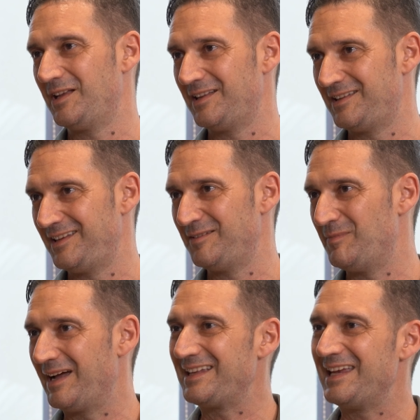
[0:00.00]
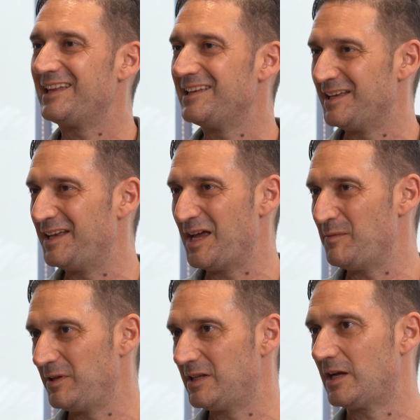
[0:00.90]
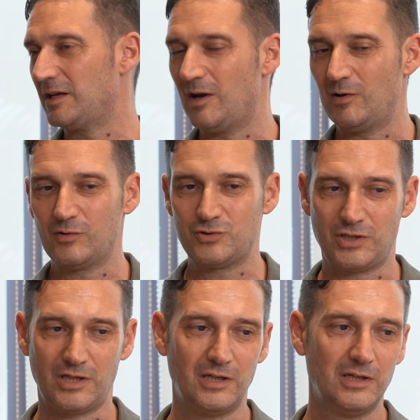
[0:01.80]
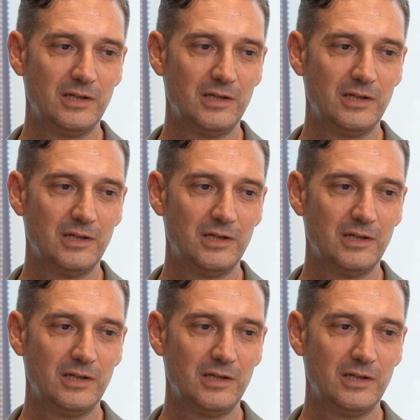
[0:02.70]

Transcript: the magnetic dynamic technology.